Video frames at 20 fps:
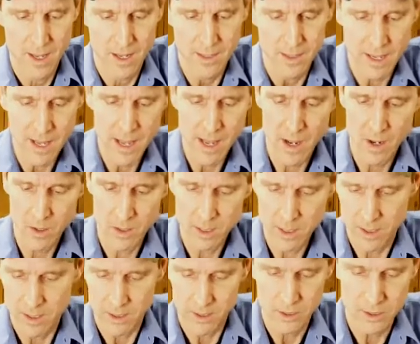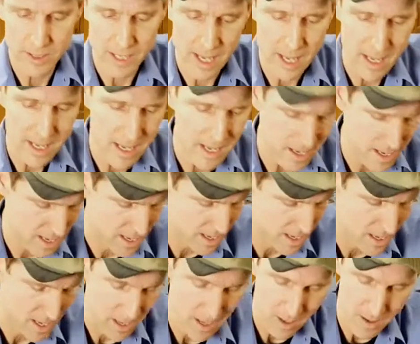Now, say
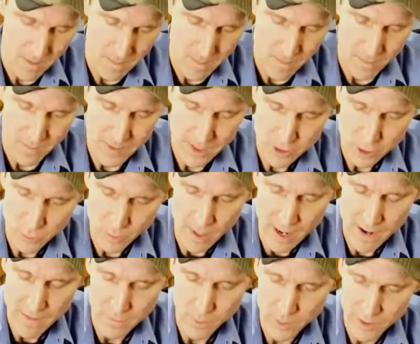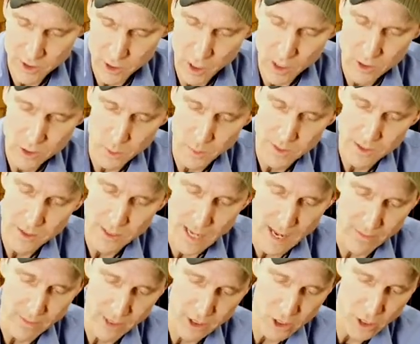this rifle is also a
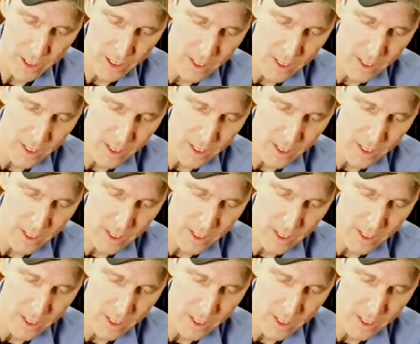Savage.